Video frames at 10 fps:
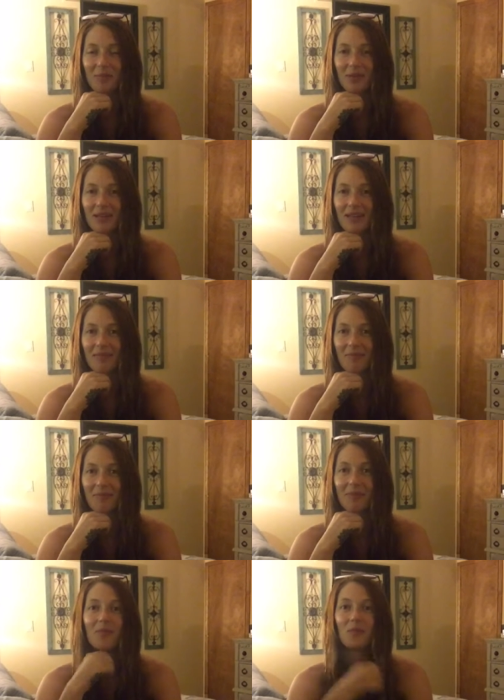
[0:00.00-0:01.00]
but um,
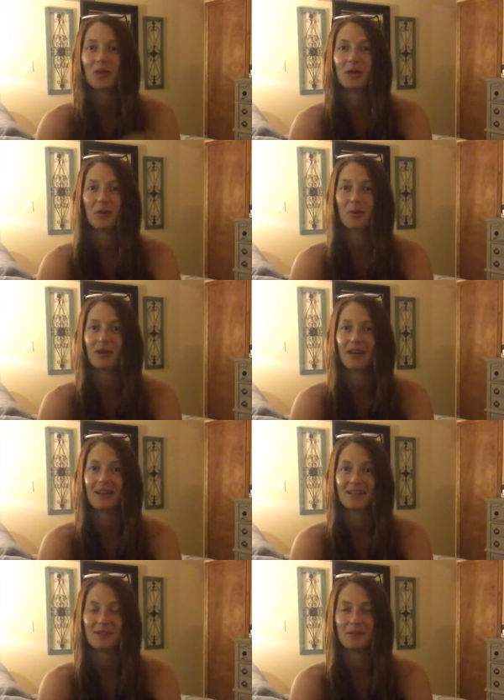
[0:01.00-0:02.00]
we can all work on
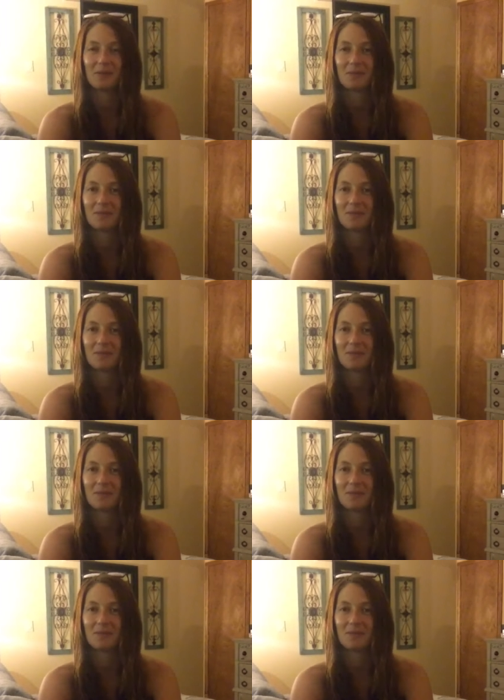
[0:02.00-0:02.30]
it too.